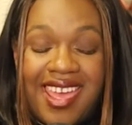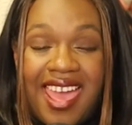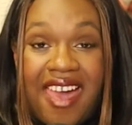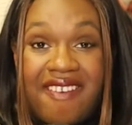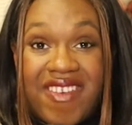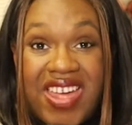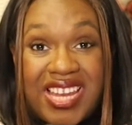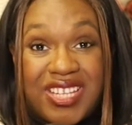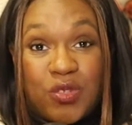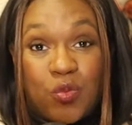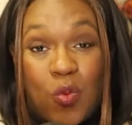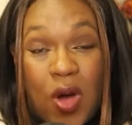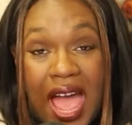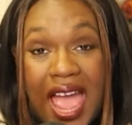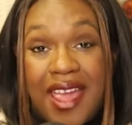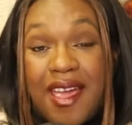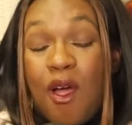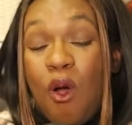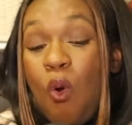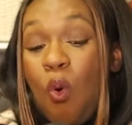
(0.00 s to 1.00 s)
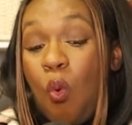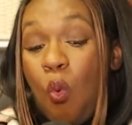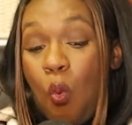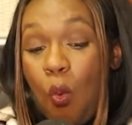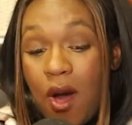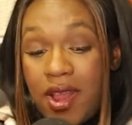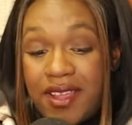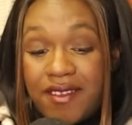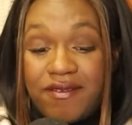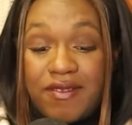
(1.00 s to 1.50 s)
And that is why
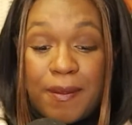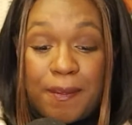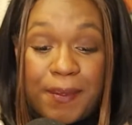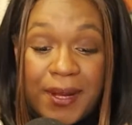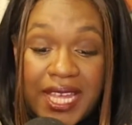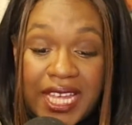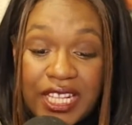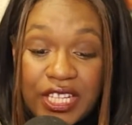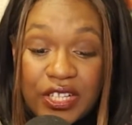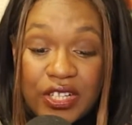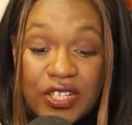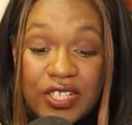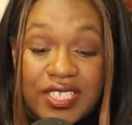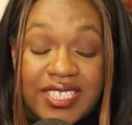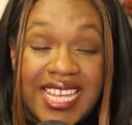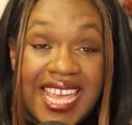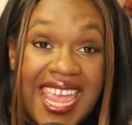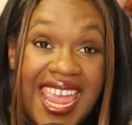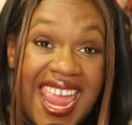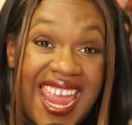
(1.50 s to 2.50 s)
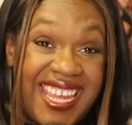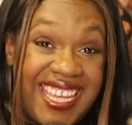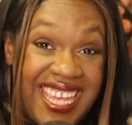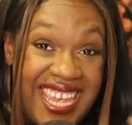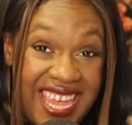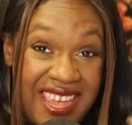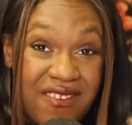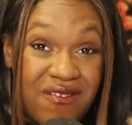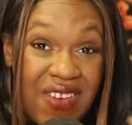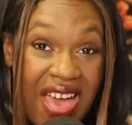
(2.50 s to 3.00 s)
one of the pillars and
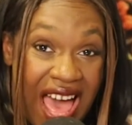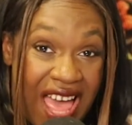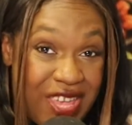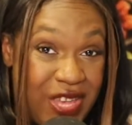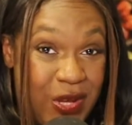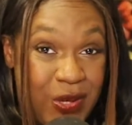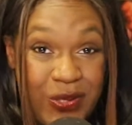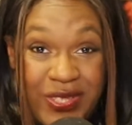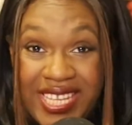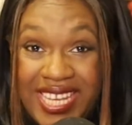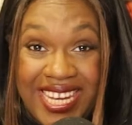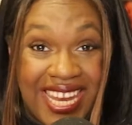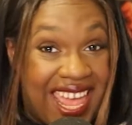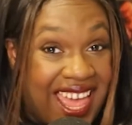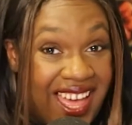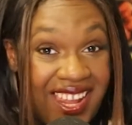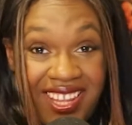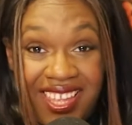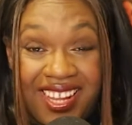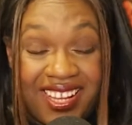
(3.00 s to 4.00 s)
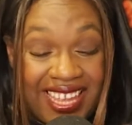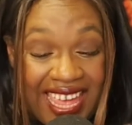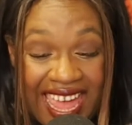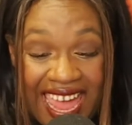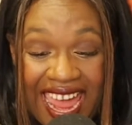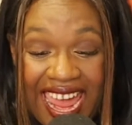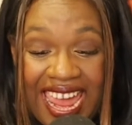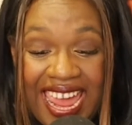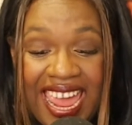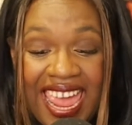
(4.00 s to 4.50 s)
key values in
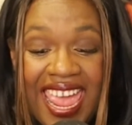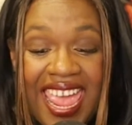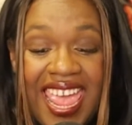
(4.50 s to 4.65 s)
LLA